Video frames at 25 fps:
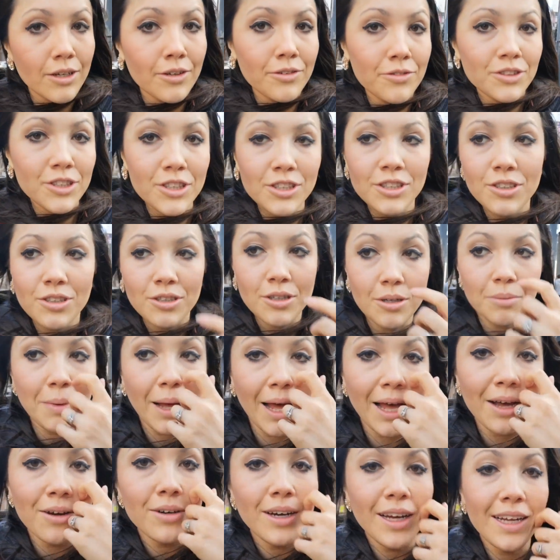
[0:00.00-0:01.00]
I've just come
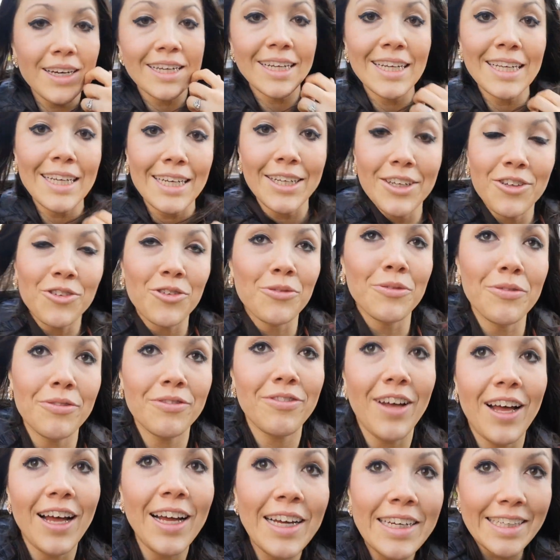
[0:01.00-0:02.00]
out, I nearly couldn't
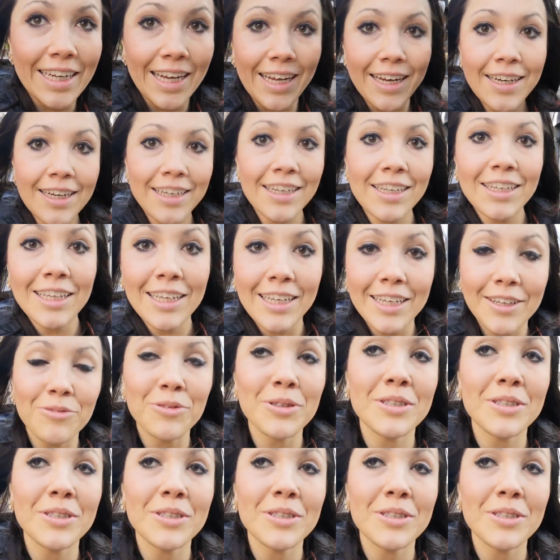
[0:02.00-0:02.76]
find it, I nearly